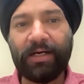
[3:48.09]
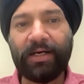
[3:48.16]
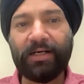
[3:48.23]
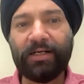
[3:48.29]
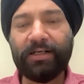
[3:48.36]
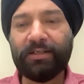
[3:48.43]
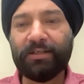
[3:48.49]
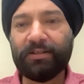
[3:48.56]

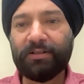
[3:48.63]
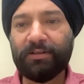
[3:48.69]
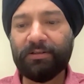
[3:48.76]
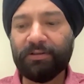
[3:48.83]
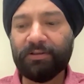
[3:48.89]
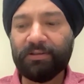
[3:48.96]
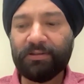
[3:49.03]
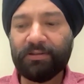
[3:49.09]
And
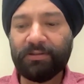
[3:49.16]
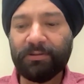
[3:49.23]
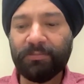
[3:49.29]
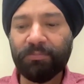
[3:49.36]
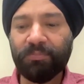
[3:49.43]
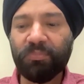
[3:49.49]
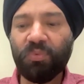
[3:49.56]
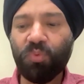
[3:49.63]
uh,
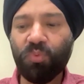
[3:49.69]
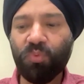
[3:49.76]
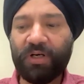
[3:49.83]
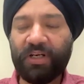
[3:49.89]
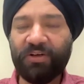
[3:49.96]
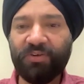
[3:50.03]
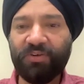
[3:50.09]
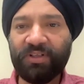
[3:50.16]

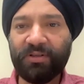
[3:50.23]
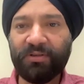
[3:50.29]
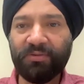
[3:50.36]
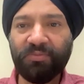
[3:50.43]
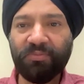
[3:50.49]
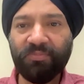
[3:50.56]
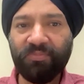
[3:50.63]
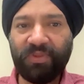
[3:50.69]
whatever
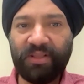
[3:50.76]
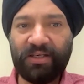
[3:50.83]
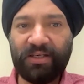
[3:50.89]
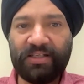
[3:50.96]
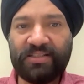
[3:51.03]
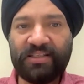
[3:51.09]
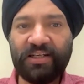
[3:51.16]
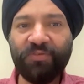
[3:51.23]

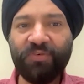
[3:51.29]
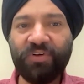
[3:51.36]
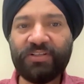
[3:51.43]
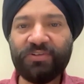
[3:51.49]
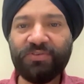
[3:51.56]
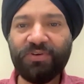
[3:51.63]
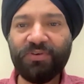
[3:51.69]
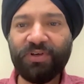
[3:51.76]

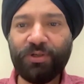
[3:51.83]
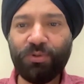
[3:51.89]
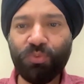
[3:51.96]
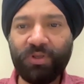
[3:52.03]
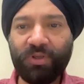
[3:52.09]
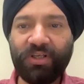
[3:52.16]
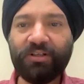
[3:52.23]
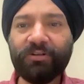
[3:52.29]
surveys we were
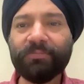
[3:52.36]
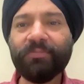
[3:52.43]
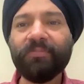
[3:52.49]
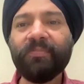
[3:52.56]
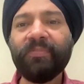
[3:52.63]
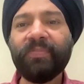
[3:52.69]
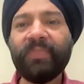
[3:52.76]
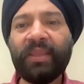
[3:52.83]
doing,
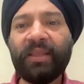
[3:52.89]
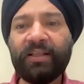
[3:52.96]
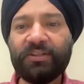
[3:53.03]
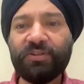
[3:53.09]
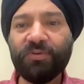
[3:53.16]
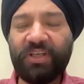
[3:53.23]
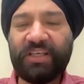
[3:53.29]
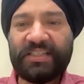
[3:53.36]

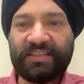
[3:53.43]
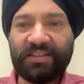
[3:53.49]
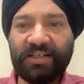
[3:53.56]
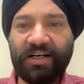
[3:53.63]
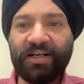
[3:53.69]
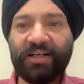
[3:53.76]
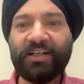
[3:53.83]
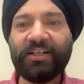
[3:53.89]
so we
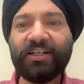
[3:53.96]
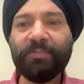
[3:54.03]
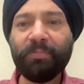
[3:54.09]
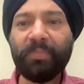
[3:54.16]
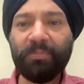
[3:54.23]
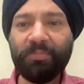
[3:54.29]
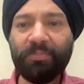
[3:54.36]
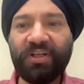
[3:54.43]
started
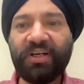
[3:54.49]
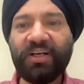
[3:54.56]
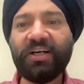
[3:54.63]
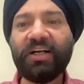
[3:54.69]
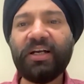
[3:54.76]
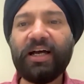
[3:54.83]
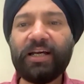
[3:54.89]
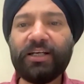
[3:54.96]

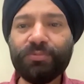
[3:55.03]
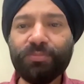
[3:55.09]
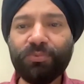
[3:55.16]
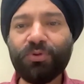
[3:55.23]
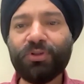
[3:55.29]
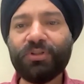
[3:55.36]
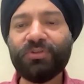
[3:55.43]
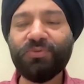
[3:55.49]
preparing
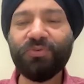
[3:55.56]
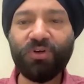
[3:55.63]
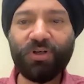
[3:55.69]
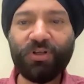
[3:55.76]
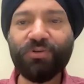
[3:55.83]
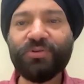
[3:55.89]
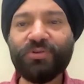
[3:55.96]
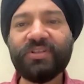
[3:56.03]
dashboards
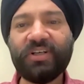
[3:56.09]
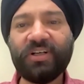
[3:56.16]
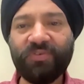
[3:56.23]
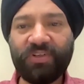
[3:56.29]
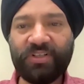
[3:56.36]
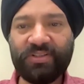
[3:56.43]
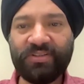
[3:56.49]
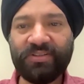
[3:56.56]
for those
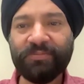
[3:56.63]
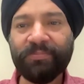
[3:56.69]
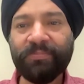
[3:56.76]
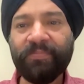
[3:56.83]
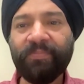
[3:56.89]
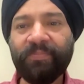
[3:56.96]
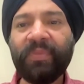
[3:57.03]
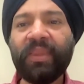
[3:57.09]
surveys.
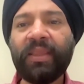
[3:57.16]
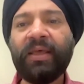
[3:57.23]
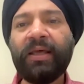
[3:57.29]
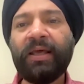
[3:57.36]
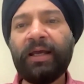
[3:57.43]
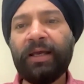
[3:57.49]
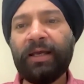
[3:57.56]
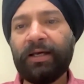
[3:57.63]

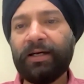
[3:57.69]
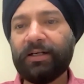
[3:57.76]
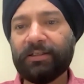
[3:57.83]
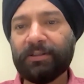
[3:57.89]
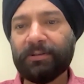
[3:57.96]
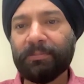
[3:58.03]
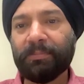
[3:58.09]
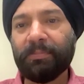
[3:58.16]

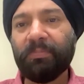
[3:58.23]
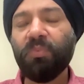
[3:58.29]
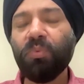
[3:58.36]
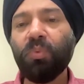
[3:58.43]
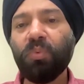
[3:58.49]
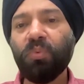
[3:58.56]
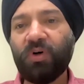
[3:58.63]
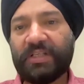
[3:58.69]
Um,
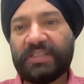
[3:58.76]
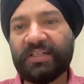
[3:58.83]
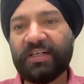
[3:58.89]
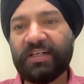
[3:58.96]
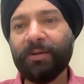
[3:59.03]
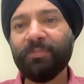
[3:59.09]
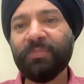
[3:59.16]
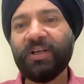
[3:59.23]
First
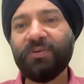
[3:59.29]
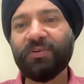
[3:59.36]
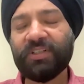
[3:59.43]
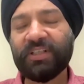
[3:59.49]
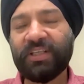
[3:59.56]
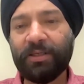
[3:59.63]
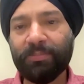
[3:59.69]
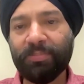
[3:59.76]
time there was
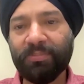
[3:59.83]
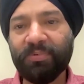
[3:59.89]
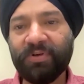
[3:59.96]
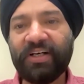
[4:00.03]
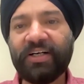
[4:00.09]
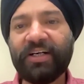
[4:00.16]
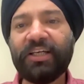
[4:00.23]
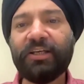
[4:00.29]
a
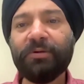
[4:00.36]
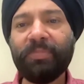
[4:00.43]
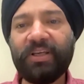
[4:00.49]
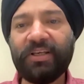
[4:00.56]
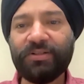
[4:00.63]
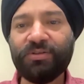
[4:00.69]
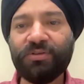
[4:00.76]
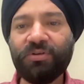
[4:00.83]
capability
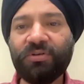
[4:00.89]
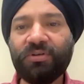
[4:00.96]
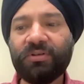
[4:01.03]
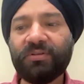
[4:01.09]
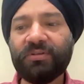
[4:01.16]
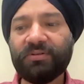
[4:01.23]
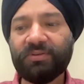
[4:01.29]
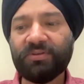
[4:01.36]
based
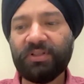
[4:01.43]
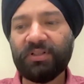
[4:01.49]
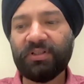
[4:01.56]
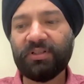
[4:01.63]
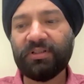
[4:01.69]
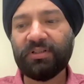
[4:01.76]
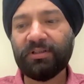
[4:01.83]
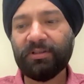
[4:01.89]
on
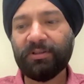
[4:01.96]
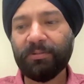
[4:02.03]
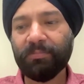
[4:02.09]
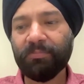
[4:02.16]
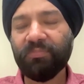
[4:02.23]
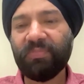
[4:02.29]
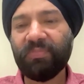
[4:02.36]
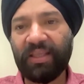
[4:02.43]

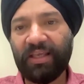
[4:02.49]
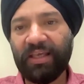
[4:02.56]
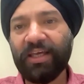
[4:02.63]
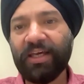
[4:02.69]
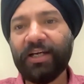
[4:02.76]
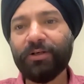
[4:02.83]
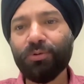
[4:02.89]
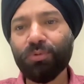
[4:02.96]

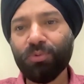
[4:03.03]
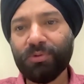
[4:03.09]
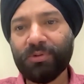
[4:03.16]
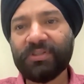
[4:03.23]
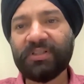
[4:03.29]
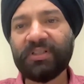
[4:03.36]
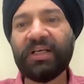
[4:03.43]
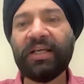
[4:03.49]
AI
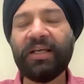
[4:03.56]
tools